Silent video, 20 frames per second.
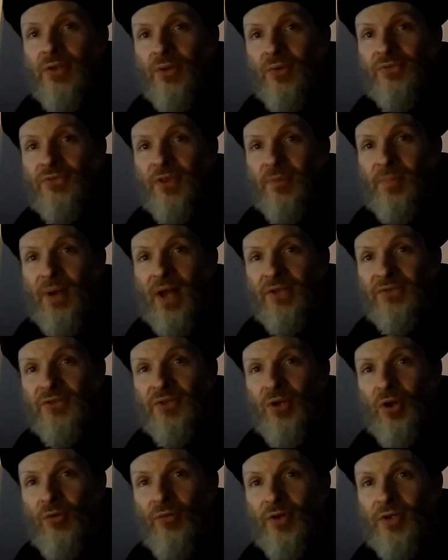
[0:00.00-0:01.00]
notice the
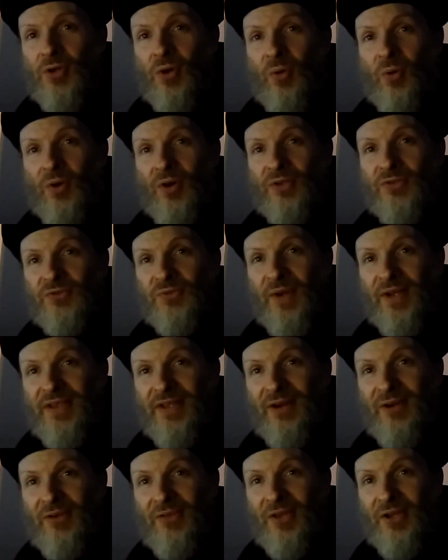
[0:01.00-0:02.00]
bossa nova chords right
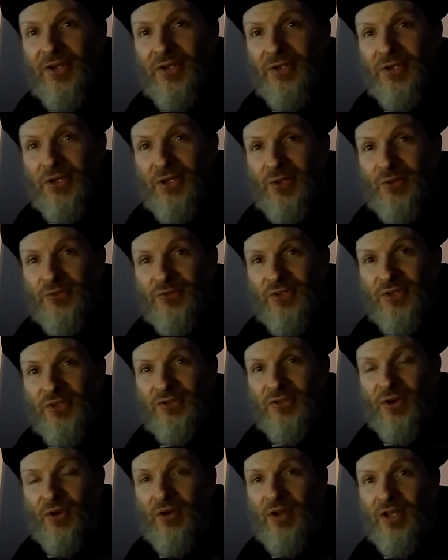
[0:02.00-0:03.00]
there on the acoustic
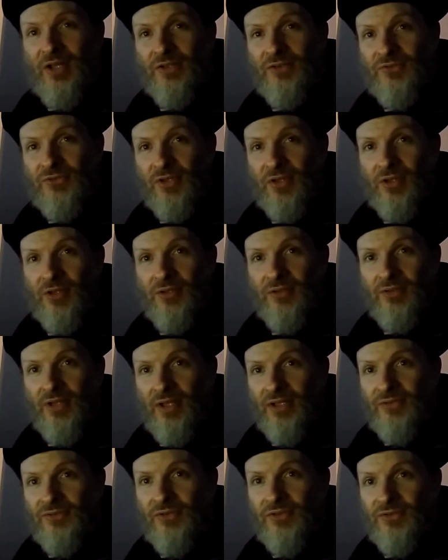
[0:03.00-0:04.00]
guitar. Dun,
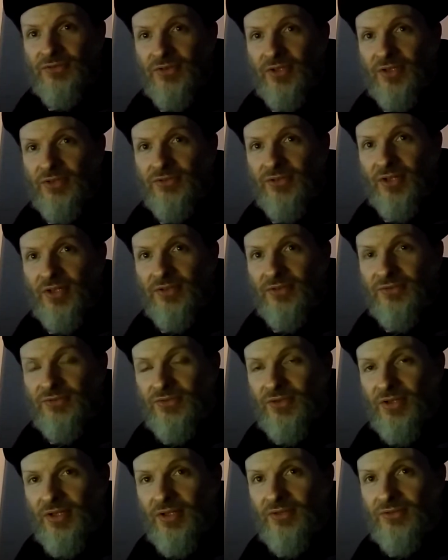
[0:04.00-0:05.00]
dun, dun, dun,
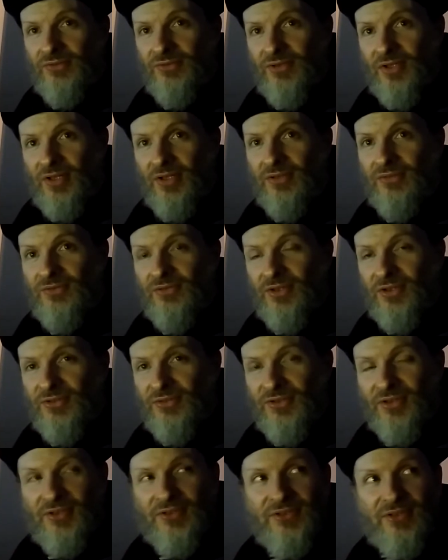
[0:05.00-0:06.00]
dun, dun, dun,
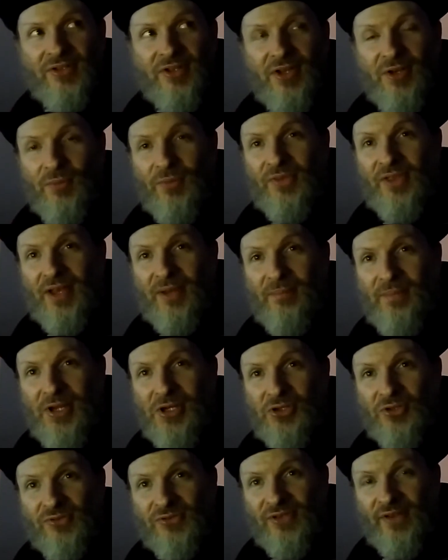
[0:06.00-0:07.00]
dun, dun, with that
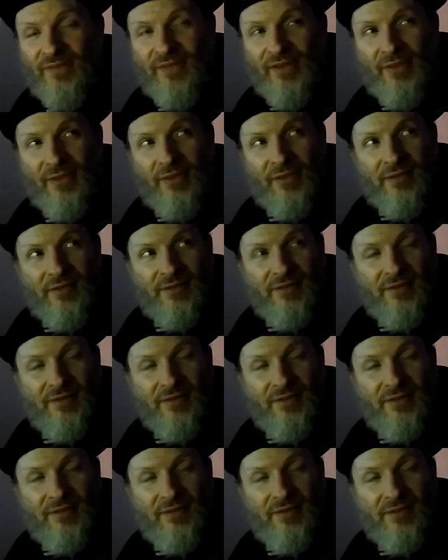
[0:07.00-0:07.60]
major seventh.